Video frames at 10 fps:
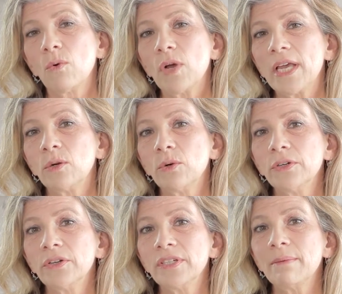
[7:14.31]
In
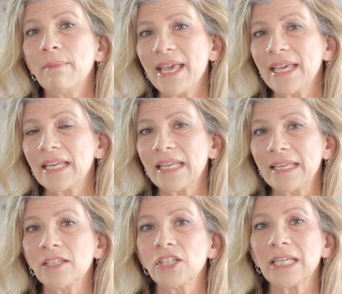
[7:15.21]
order to make it
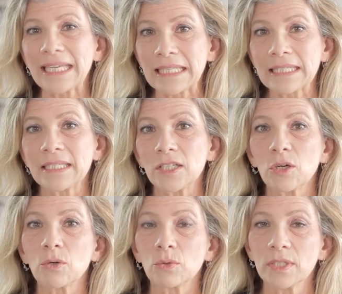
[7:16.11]
into instant
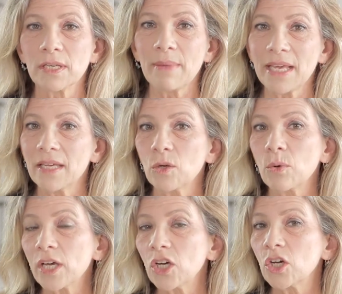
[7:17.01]
oats and make it
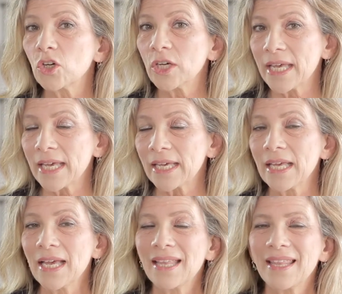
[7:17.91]
quick cooking,
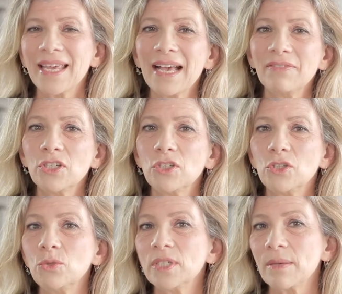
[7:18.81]
they have to
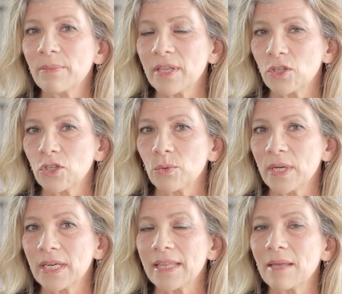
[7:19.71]
do something to
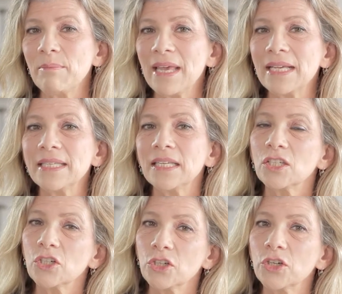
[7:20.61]
it that makes it
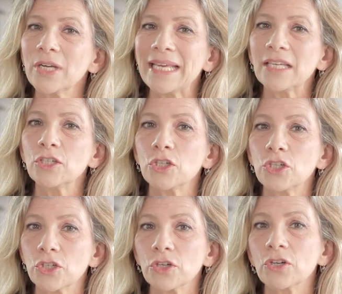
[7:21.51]
turn into
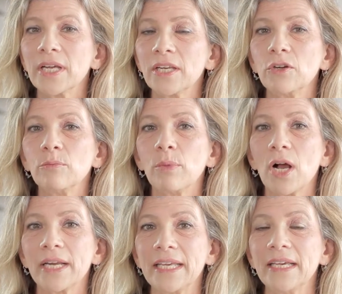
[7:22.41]
sugar in your
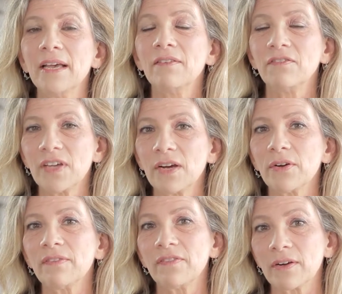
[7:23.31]
body
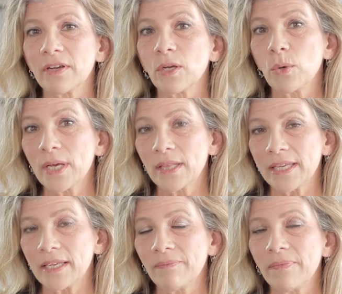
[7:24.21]
very, very
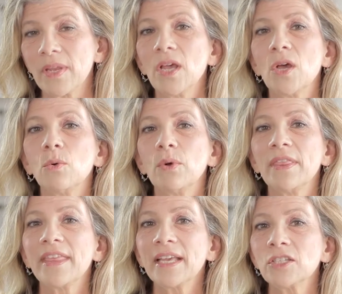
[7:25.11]
quickly. When
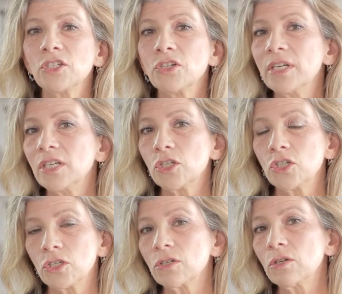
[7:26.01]
things turn into
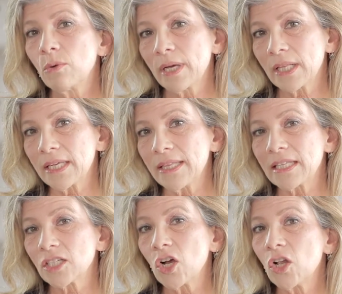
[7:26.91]
sugar quickly,
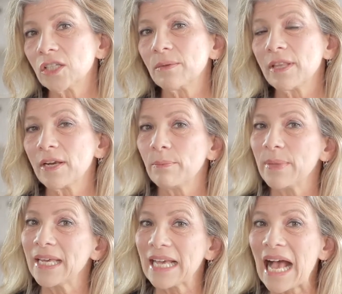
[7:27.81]
that's called they're
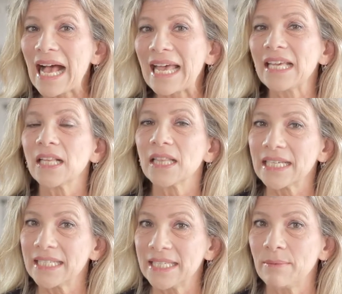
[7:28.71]
being high
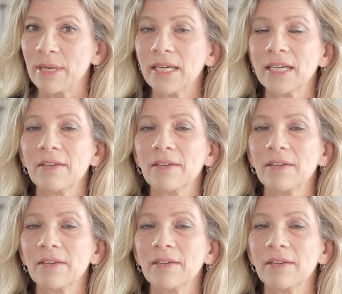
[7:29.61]
glycemic.